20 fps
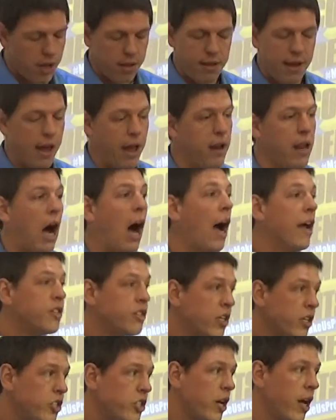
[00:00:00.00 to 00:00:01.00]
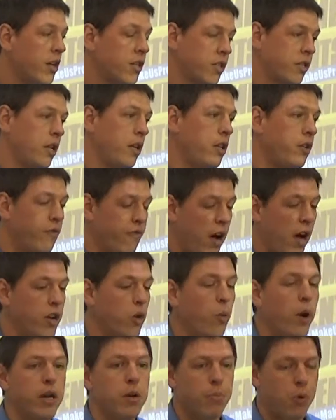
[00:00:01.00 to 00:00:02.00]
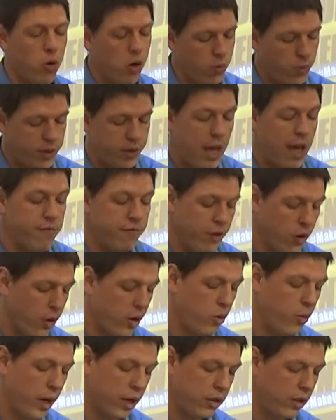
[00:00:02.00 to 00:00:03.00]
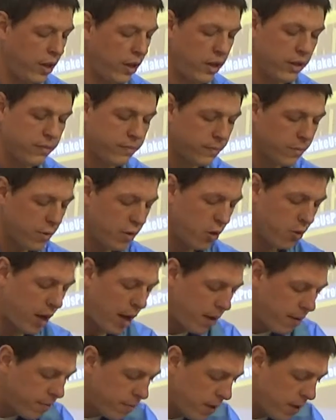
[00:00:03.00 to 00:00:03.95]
then I suggest that you find a way to part with that very quickly. Okay?